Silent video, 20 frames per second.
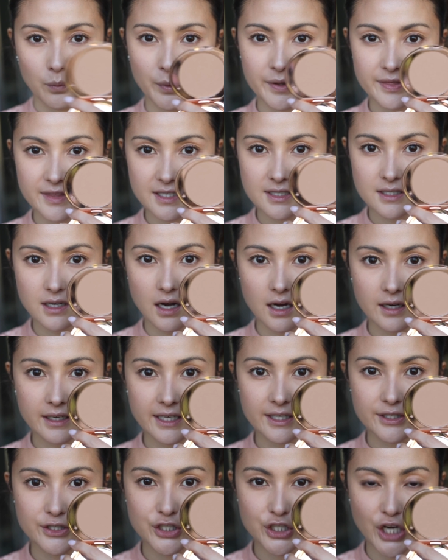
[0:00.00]
With the
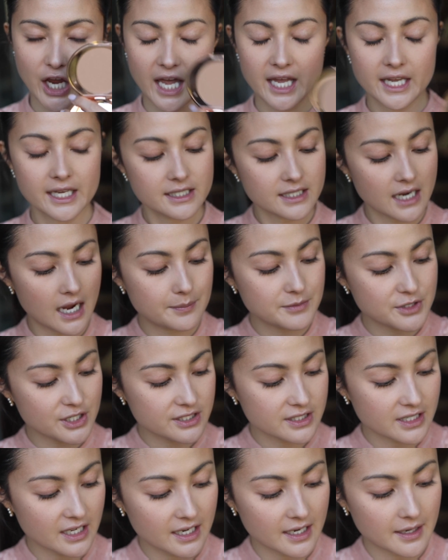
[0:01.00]
darkest shade, I'm
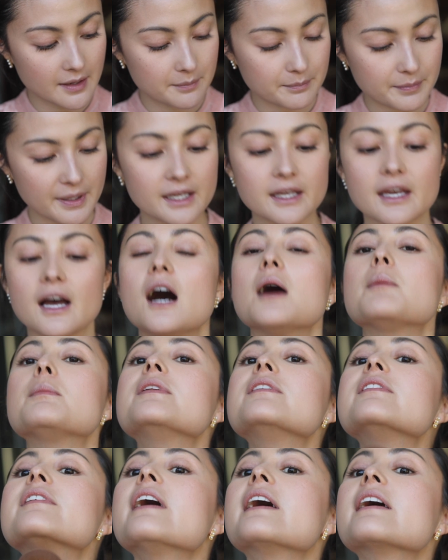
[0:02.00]
just going to pick it up
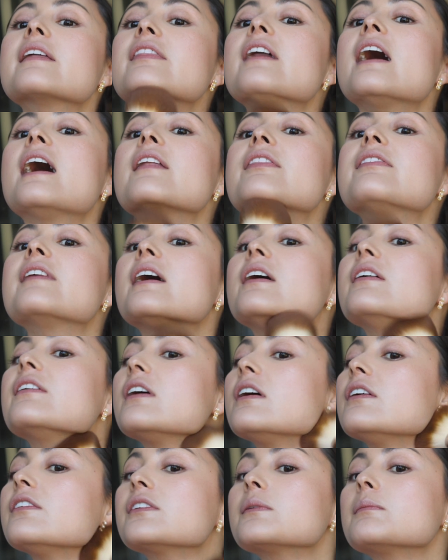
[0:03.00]
and take that
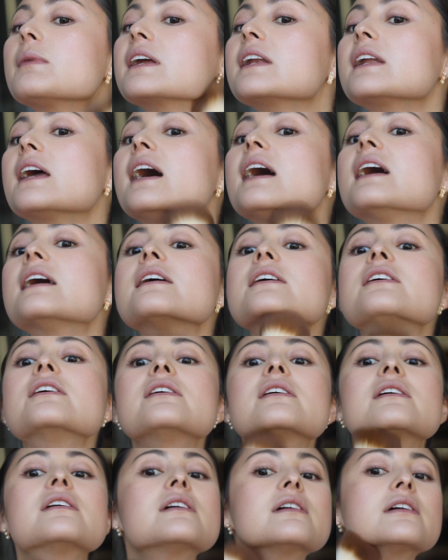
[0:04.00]
down under my
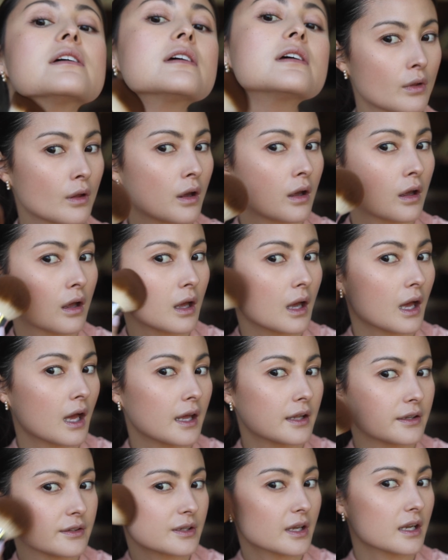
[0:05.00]
neck
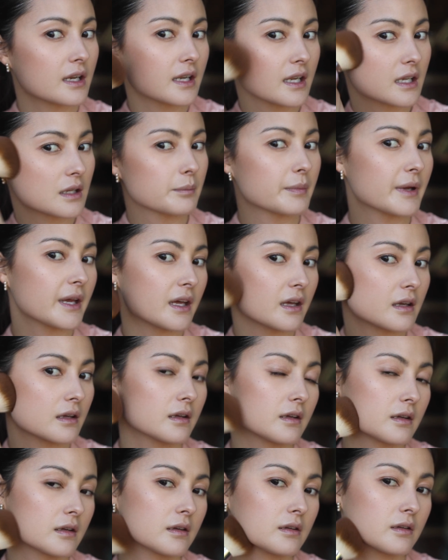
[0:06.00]
and a little bit
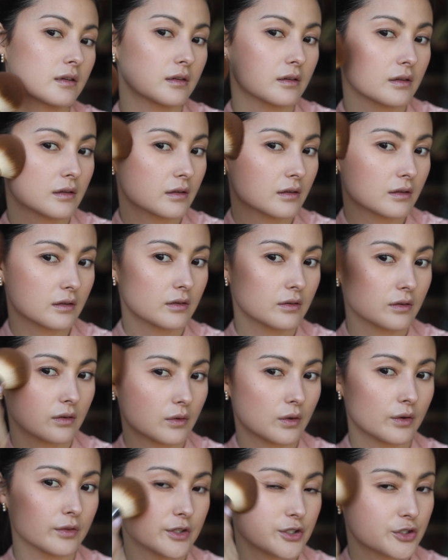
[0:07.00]

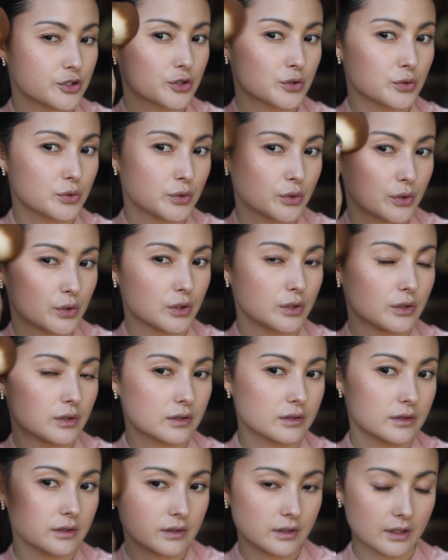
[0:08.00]
on the jaw
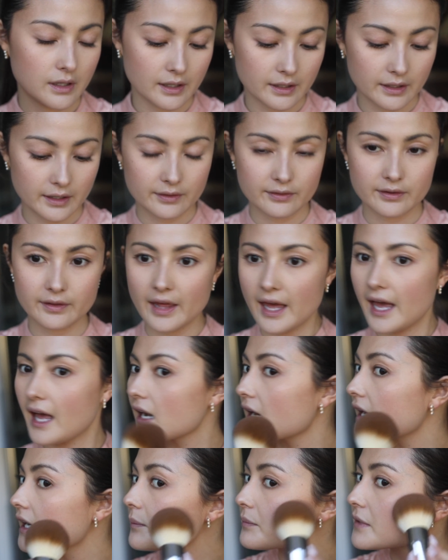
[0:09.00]
and into the
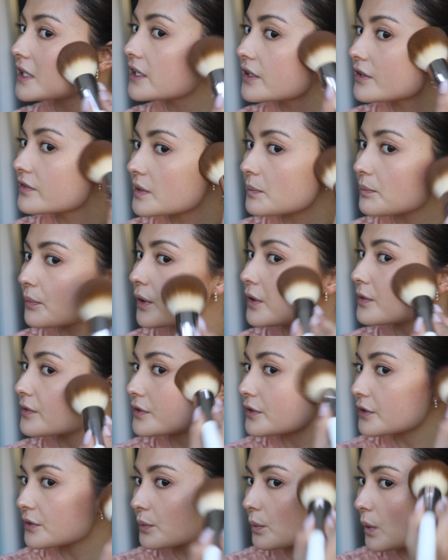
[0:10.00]
hairline. I'm going to use a
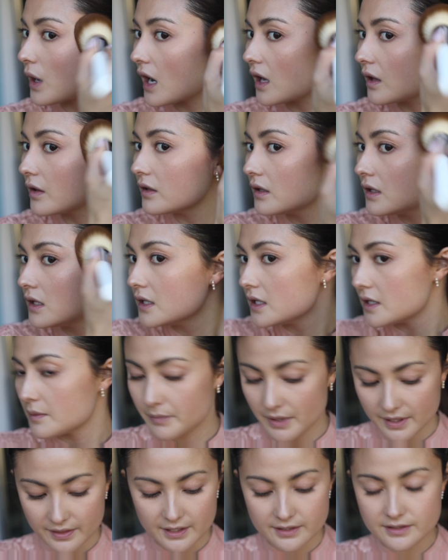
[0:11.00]
bronzer as well,
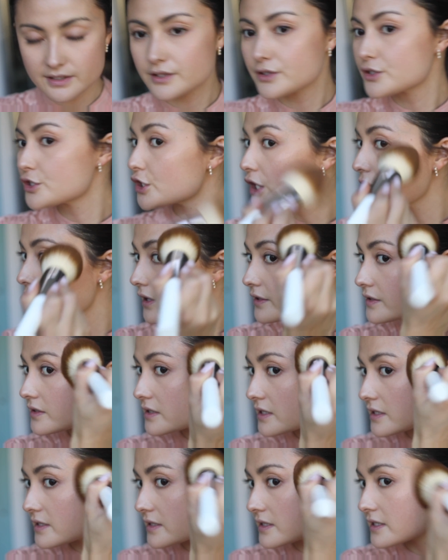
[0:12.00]
but this is
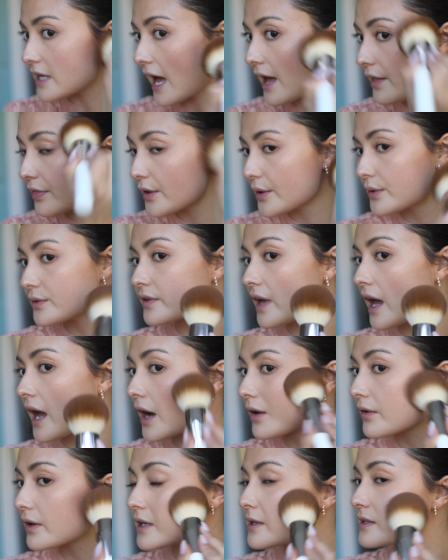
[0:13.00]
just to set those
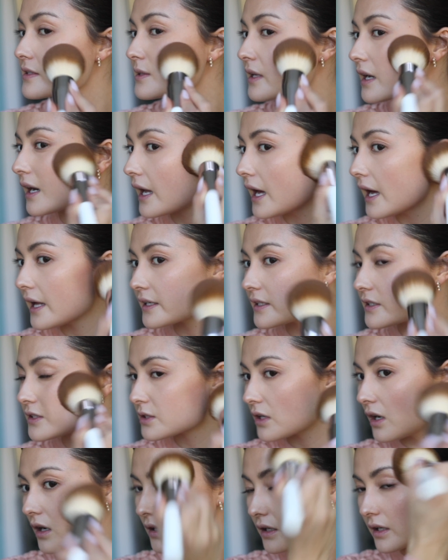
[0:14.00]
areas that I added
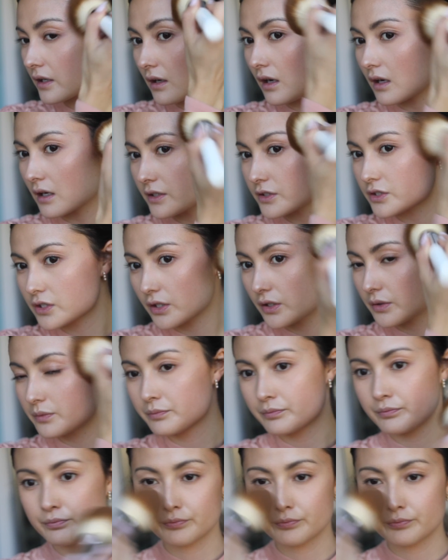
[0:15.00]
darker colour to.